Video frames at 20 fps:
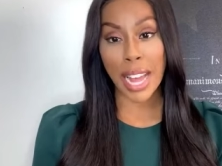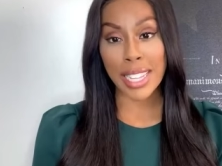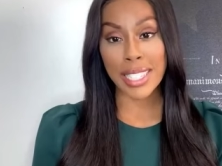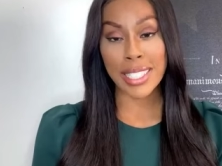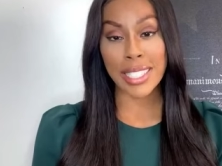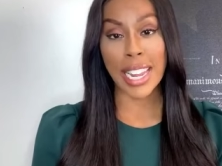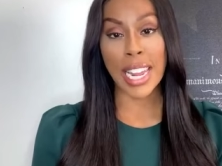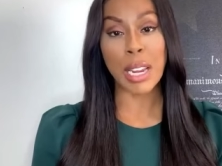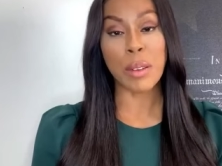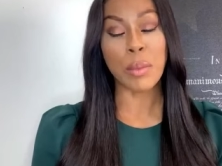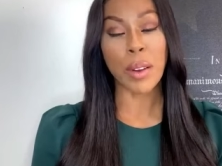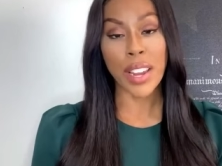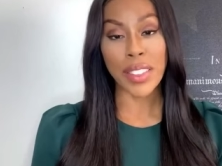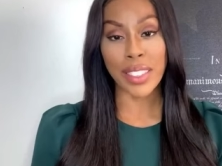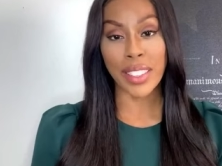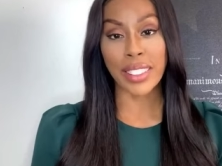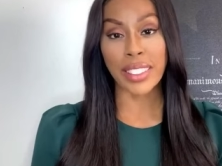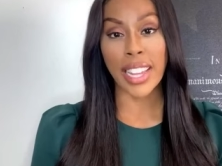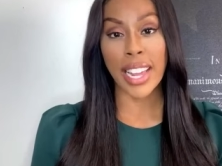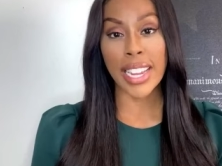last name, right?
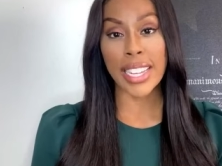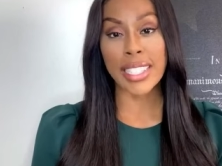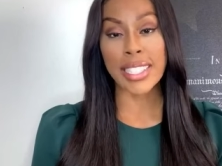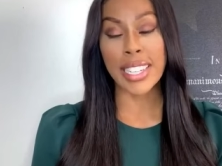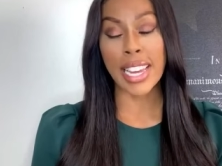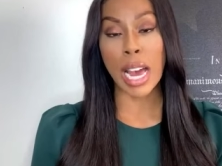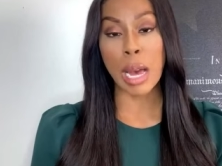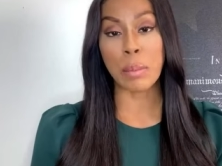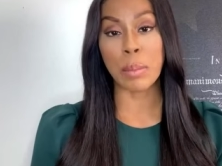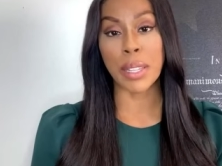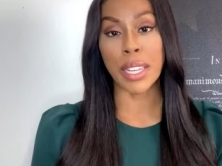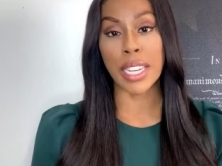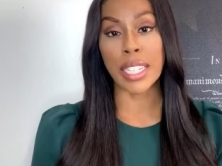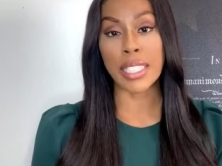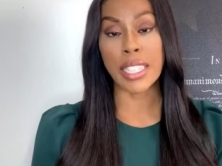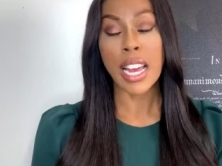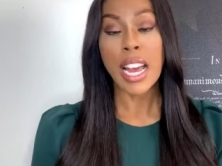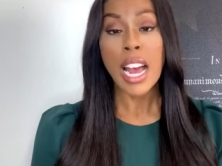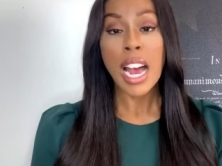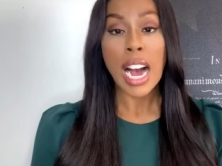The legacy
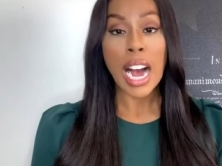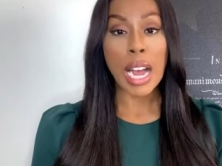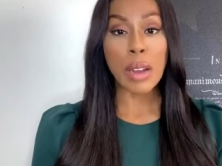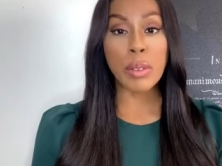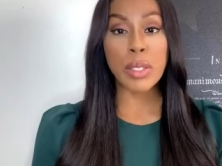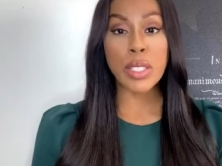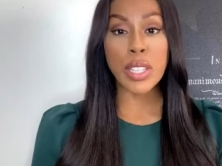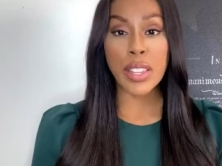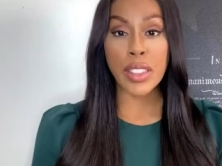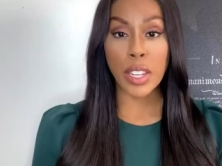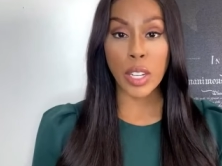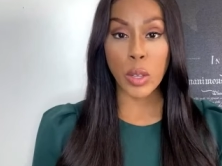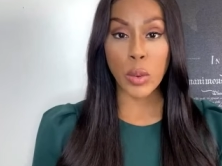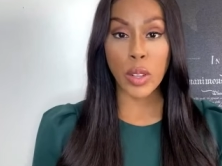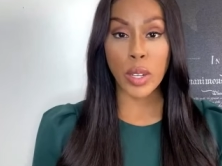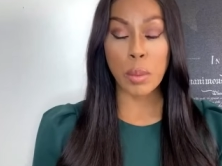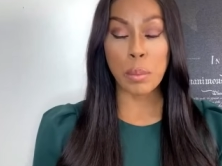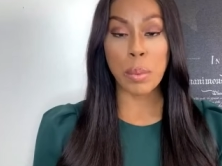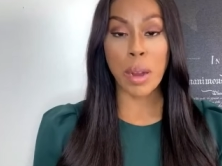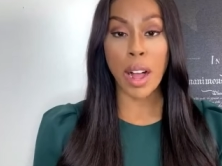applicants. Sure. I would say that you
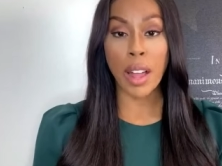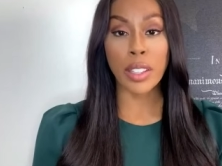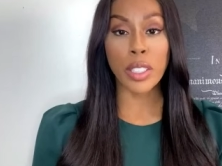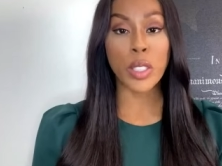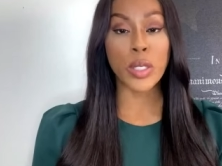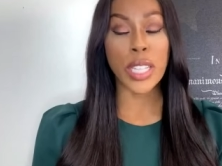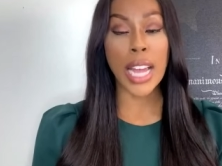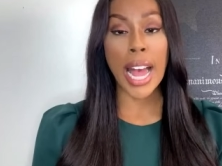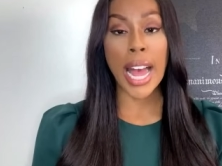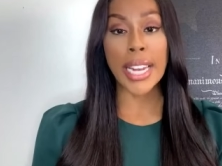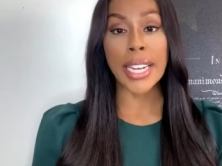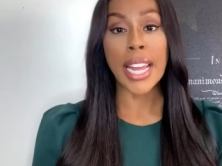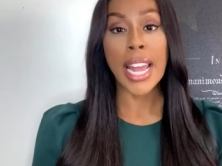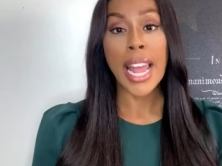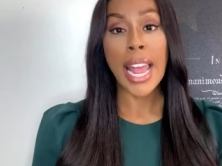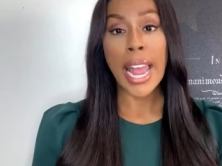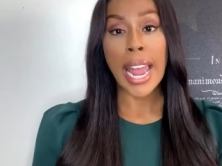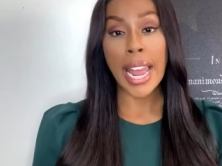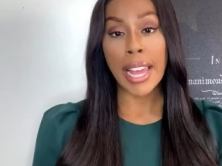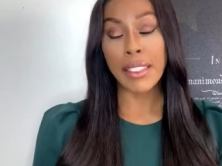could abolish that
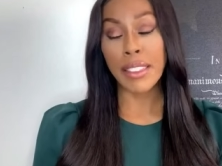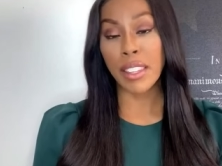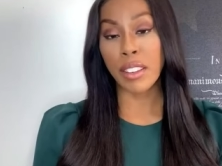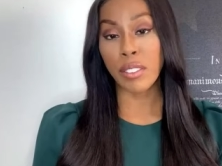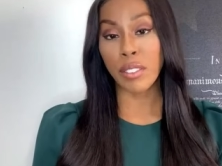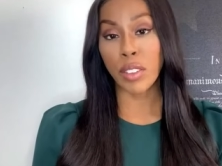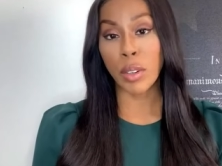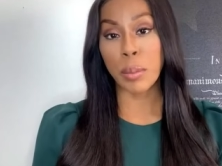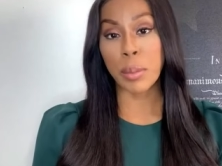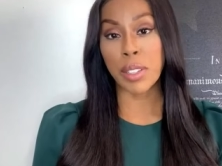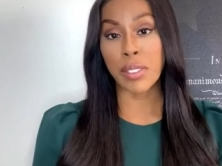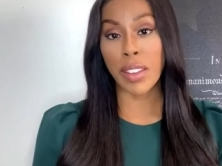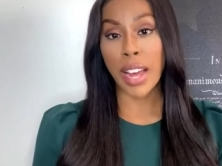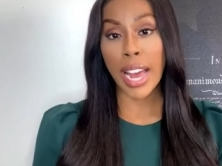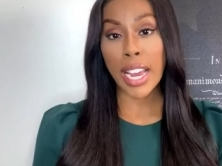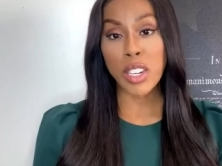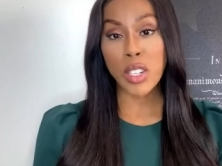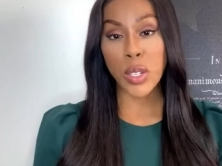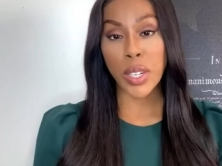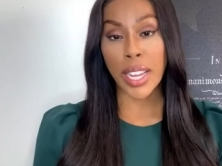and the affirmative
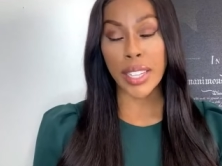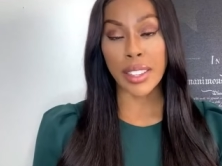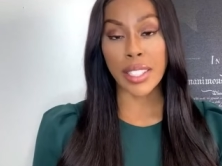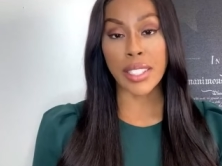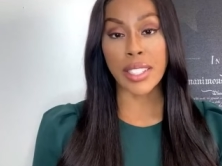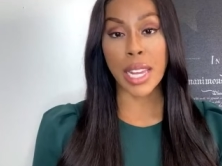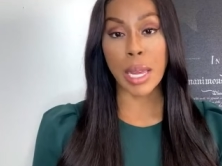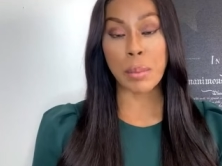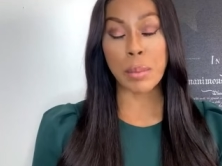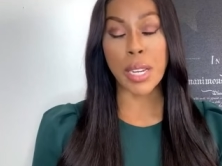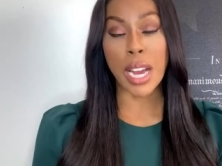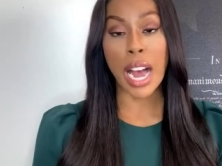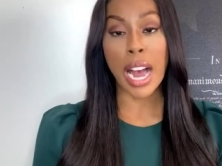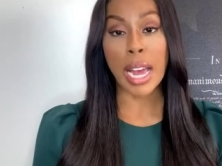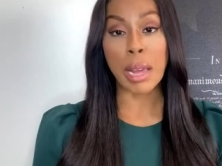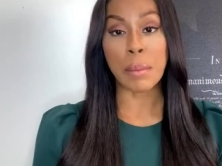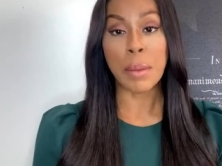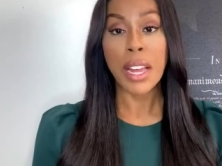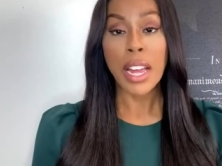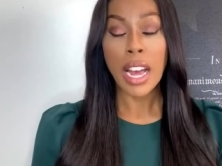action at the same
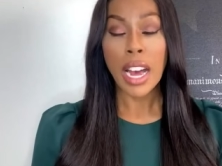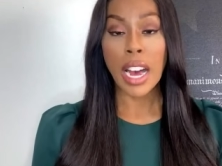time.